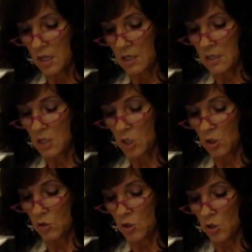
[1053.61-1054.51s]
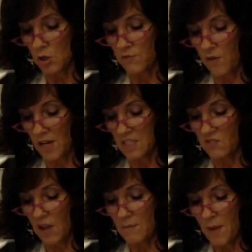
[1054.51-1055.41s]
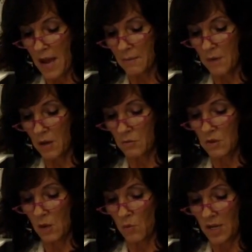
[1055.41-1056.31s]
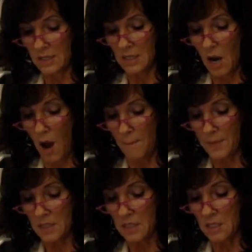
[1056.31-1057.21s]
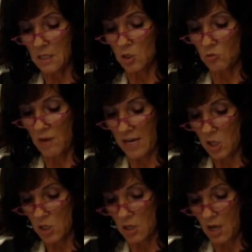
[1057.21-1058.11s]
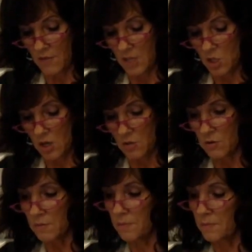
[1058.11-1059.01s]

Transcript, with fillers: is a two sugar phosphate backbone that runs in opposite direction of each other.